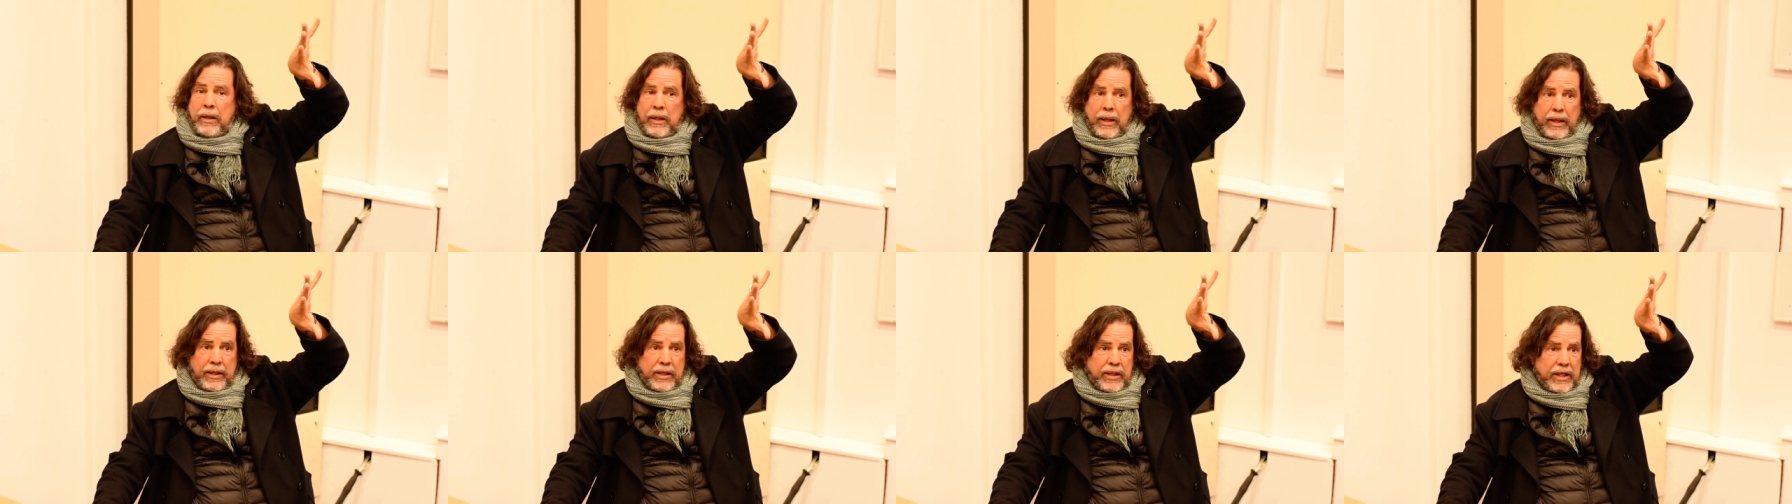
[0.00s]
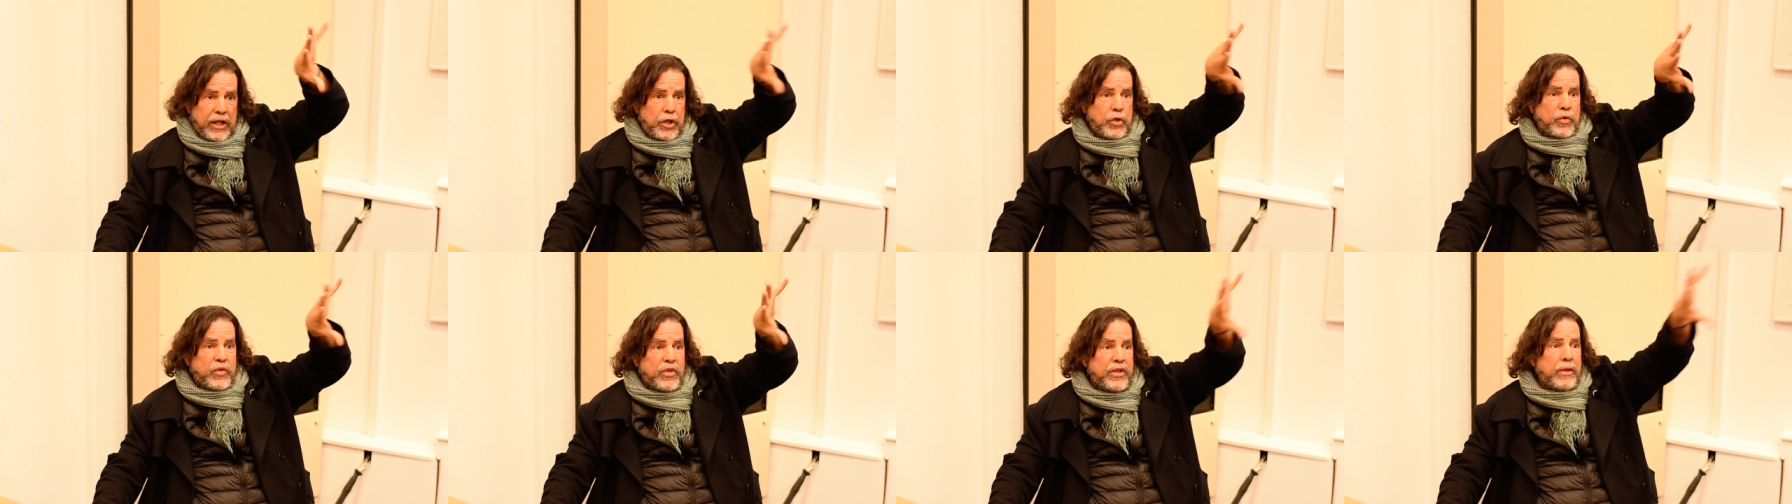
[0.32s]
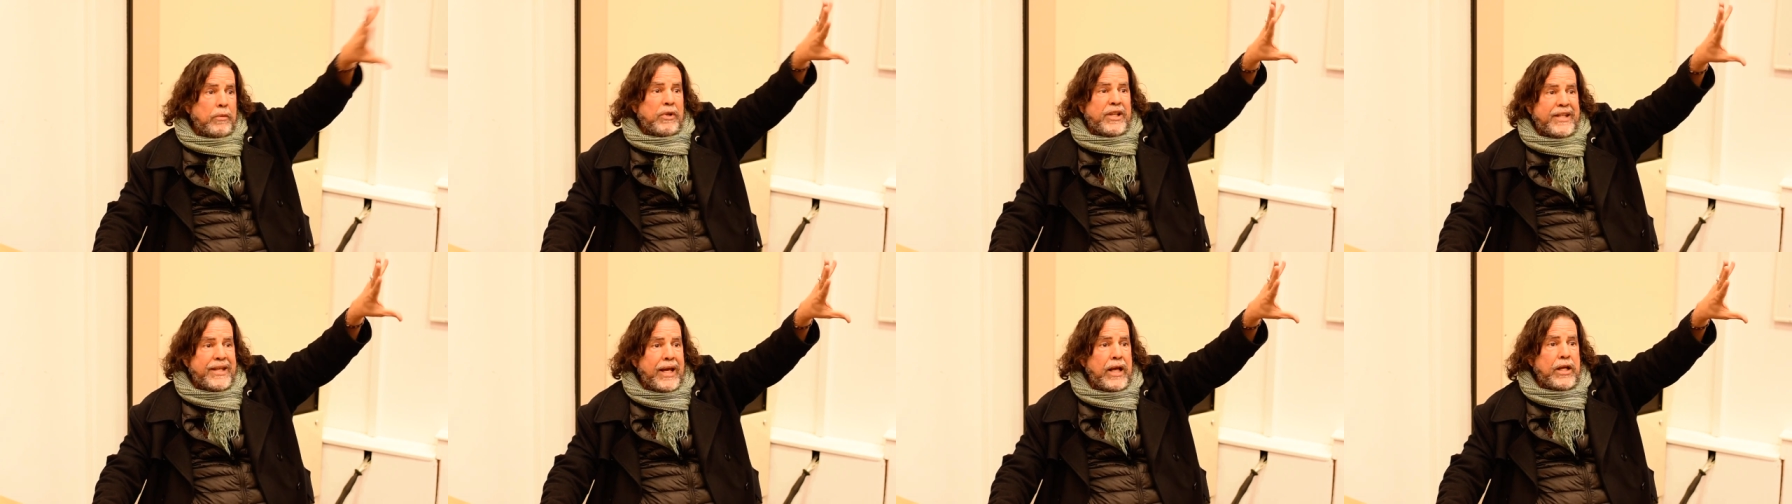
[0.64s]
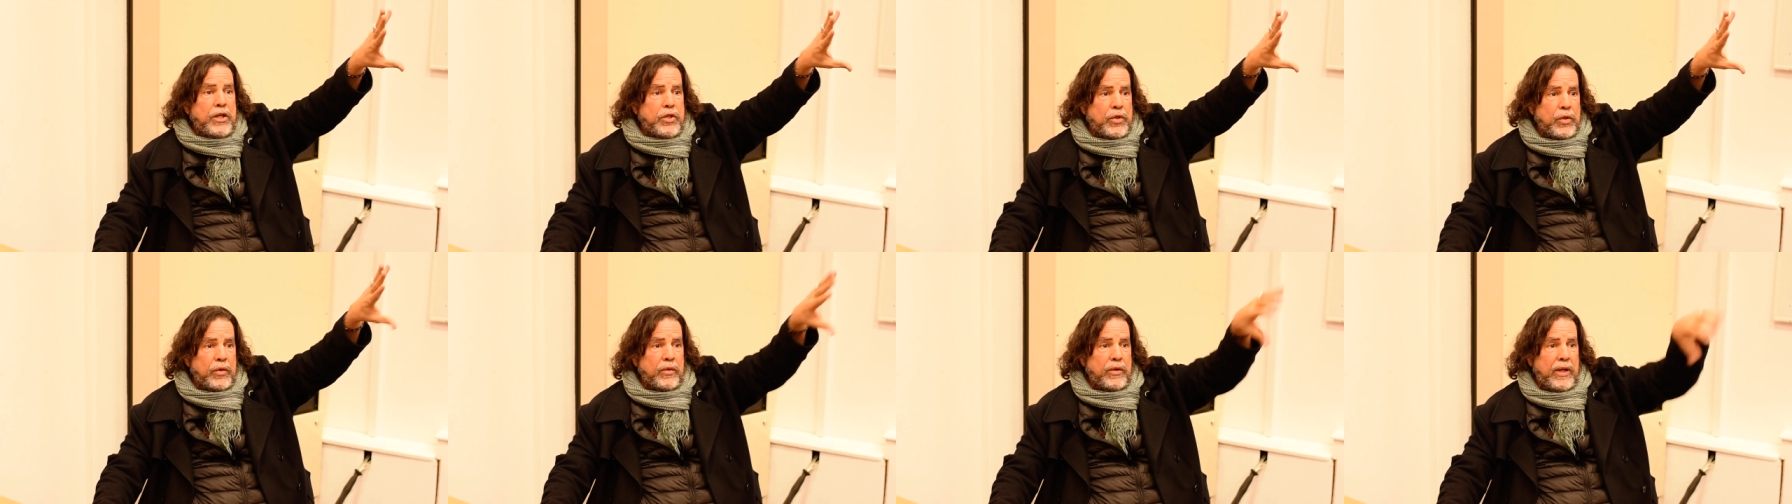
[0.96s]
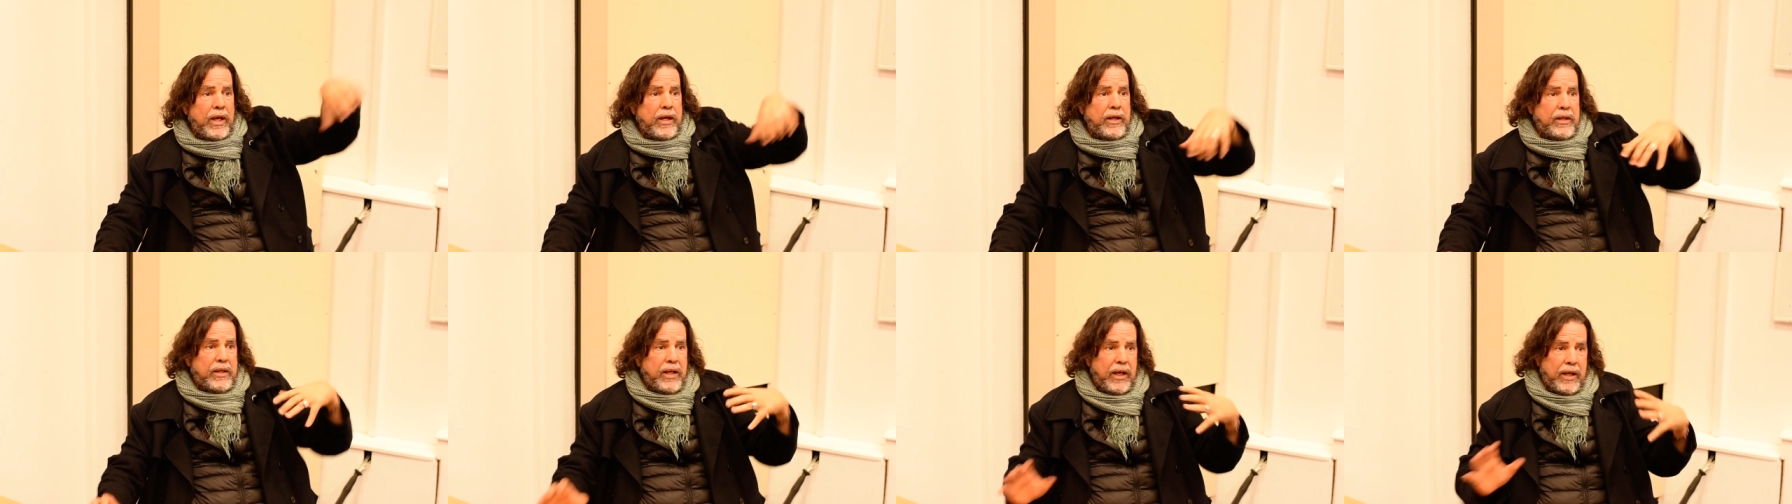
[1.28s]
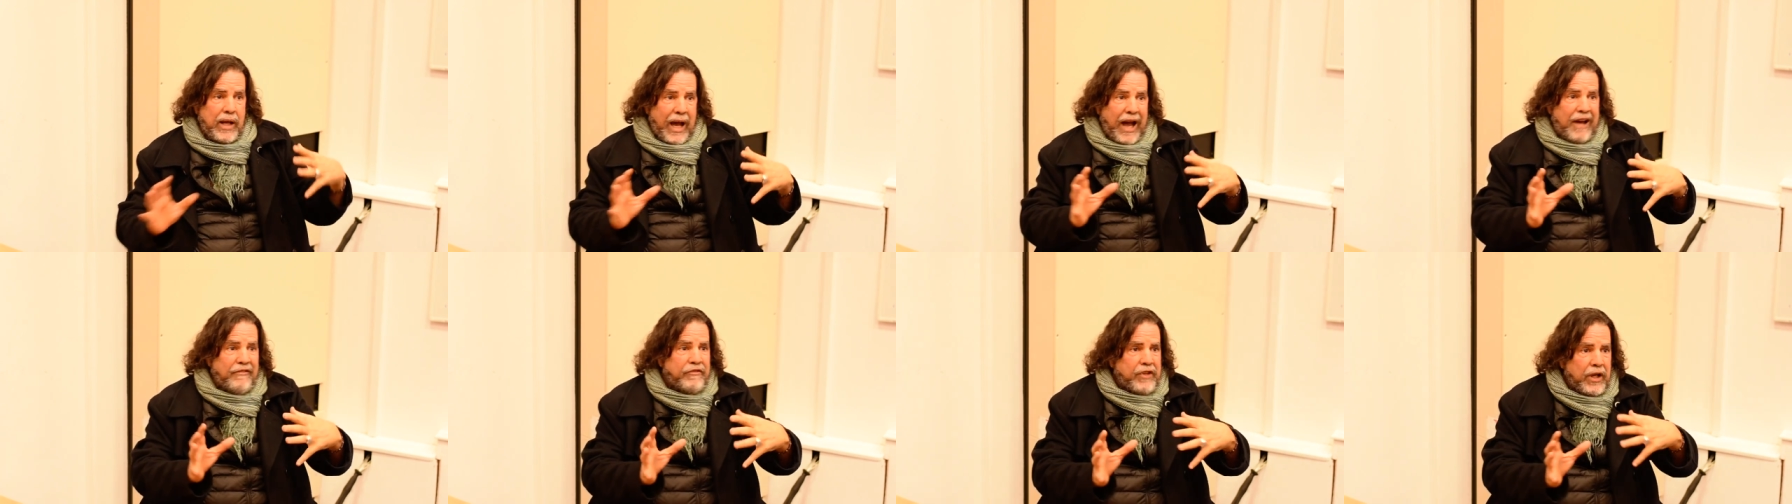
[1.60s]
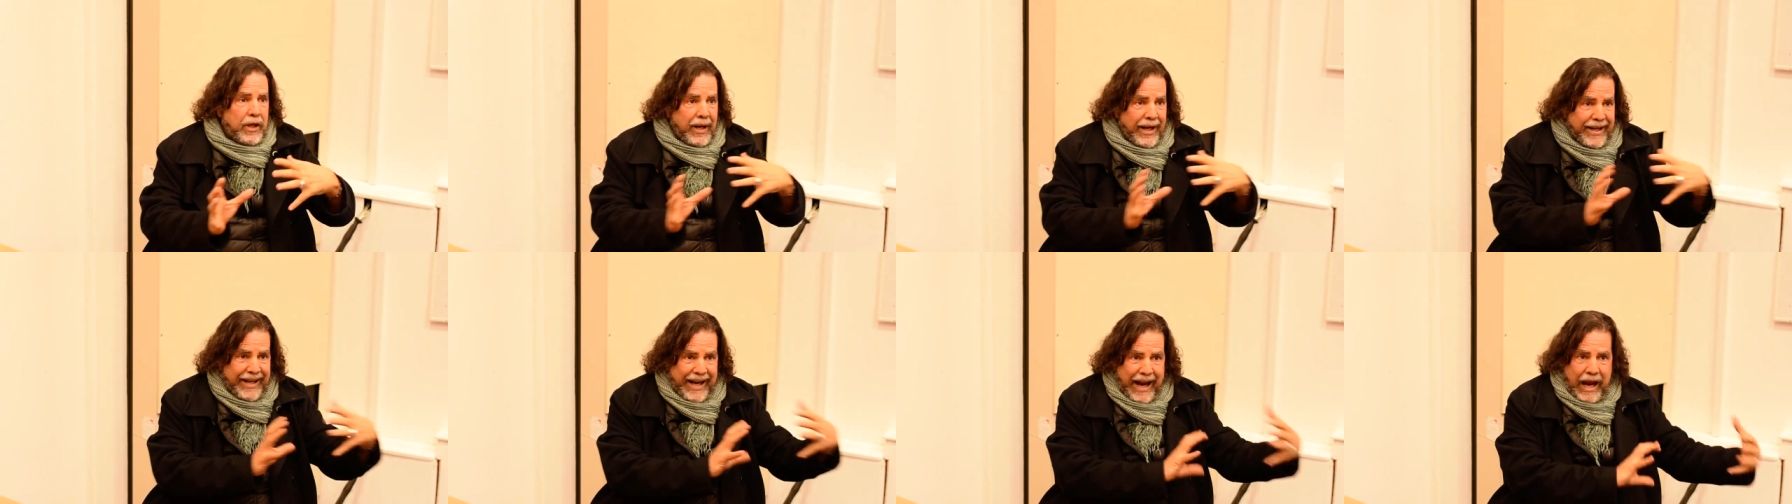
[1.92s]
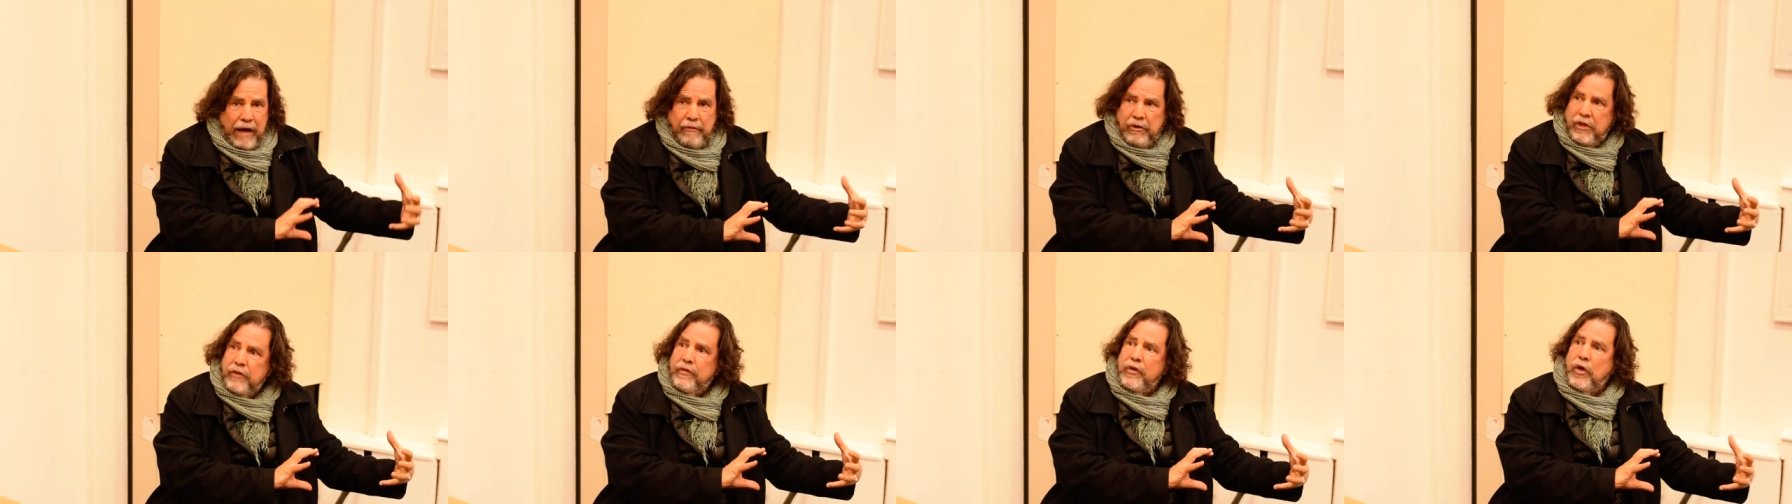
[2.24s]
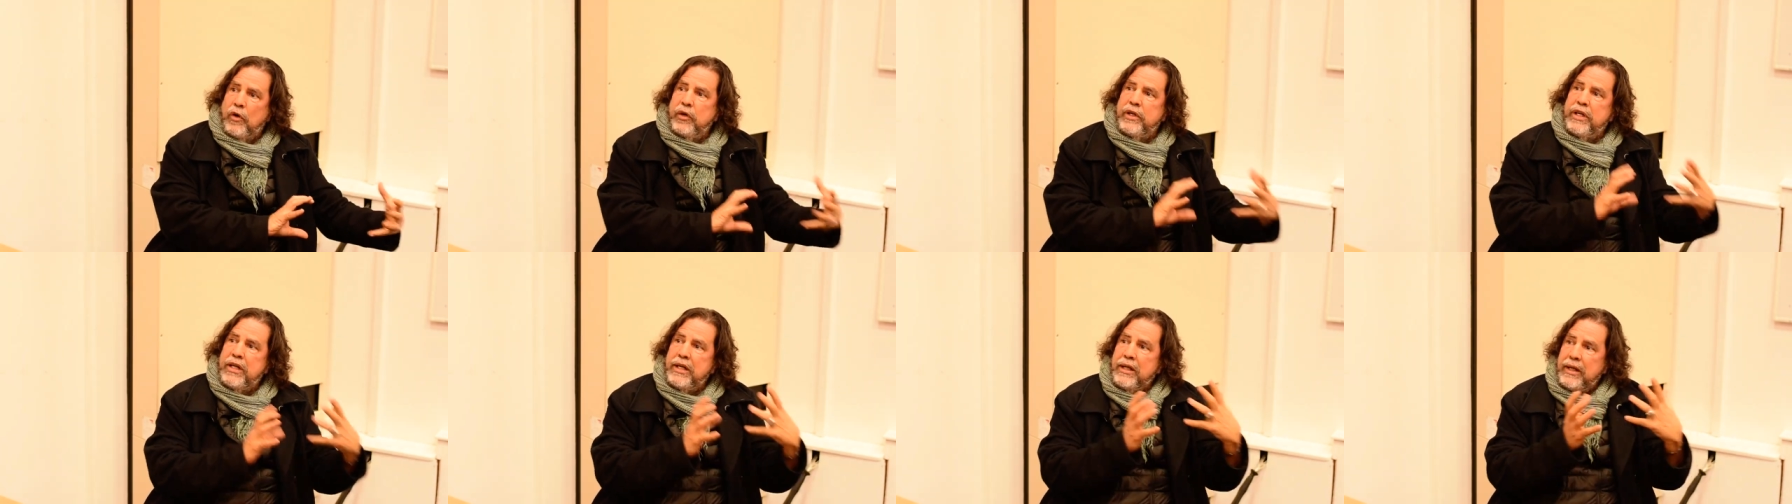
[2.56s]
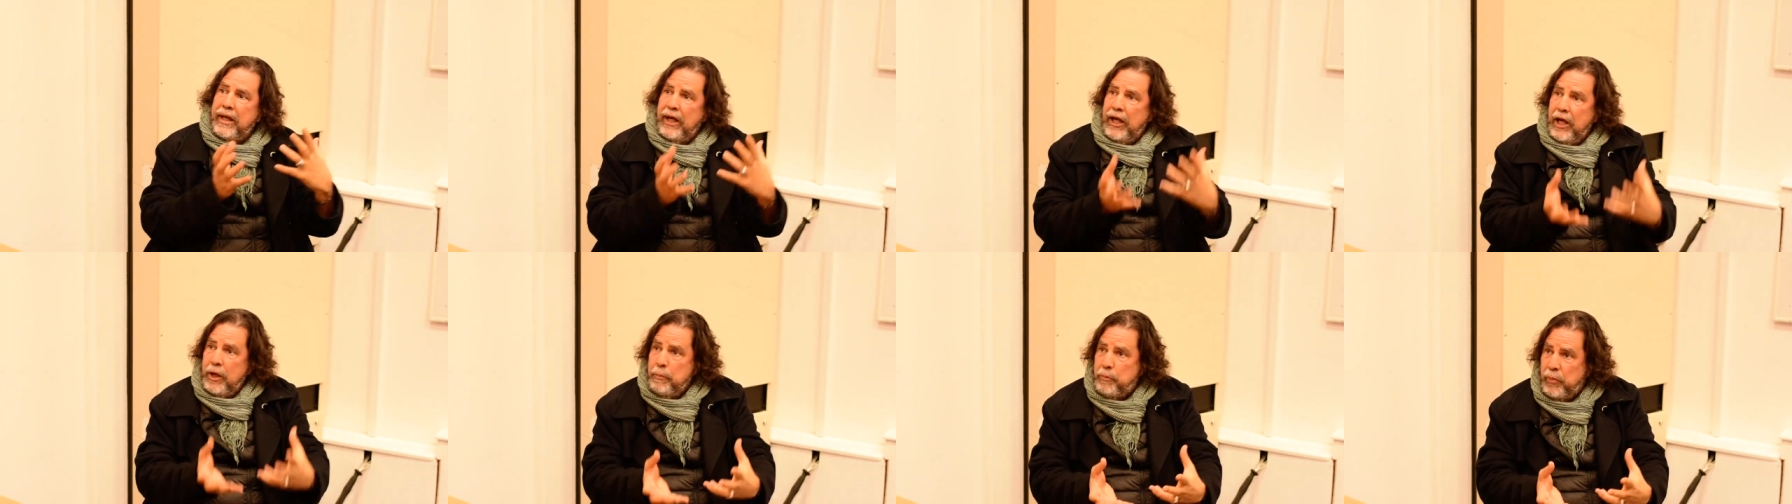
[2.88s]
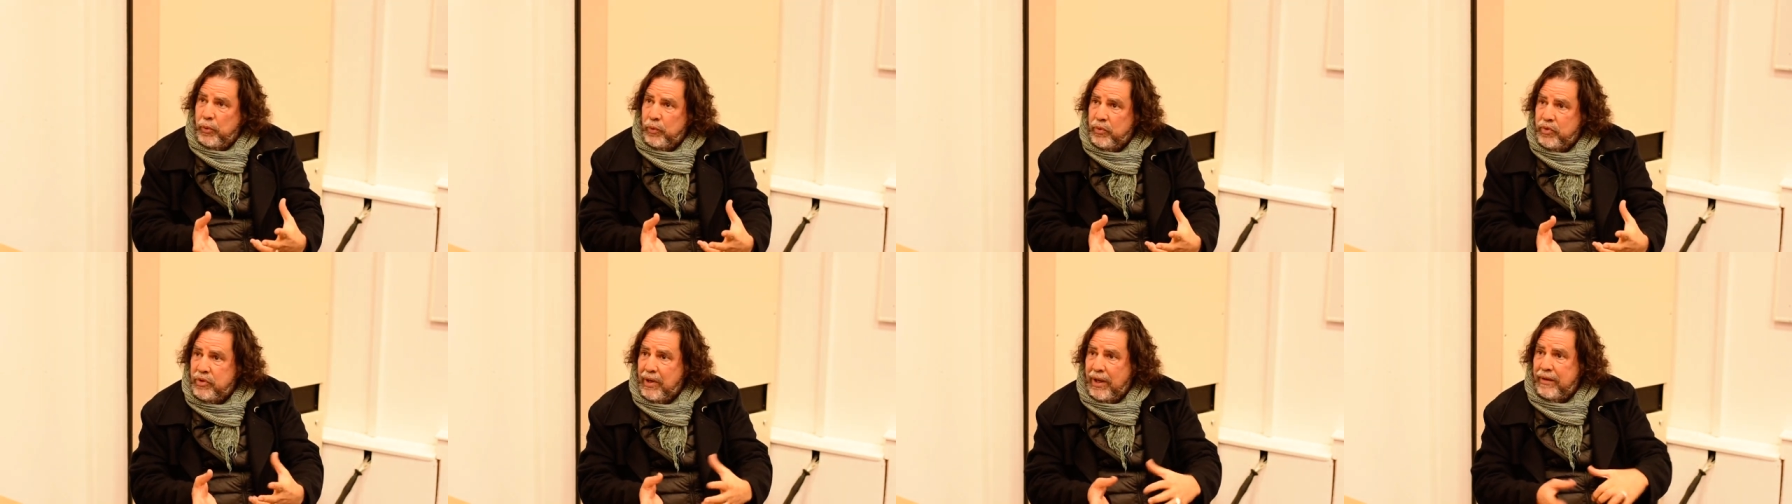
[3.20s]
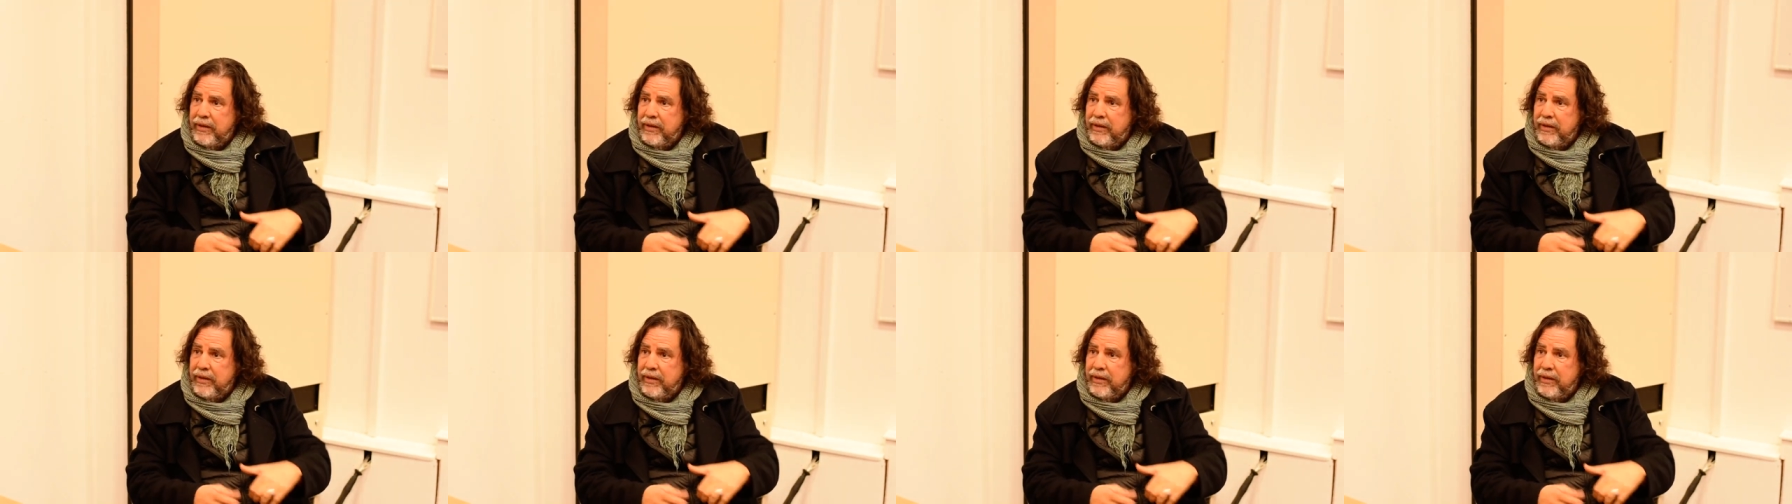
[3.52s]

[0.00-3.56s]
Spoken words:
in the indigenous civilization. They have their archival knowledge in quipus,